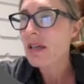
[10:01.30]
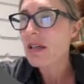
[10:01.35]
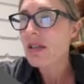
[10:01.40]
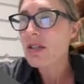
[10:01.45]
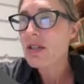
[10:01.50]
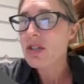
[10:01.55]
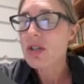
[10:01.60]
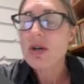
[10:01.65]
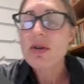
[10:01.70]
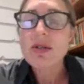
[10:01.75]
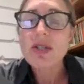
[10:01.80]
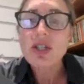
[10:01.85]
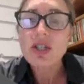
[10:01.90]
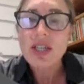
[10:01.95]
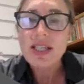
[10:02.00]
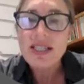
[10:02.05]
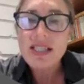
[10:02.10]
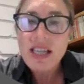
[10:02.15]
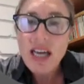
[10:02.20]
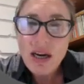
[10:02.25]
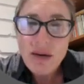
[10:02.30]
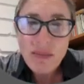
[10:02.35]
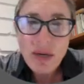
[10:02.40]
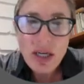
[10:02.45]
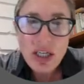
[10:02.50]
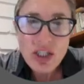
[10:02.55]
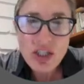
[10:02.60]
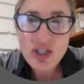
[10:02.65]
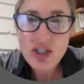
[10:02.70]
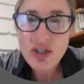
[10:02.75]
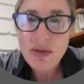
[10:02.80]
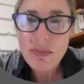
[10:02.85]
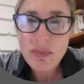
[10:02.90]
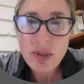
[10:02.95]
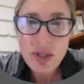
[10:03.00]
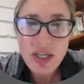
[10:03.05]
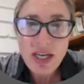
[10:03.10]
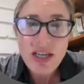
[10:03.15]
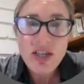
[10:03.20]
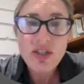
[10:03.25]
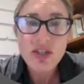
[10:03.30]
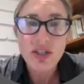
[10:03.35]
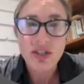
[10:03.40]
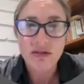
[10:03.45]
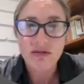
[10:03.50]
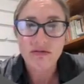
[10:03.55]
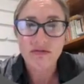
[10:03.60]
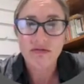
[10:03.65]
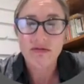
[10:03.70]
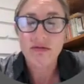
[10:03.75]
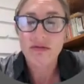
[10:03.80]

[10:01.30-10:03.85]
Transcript: shows just how much production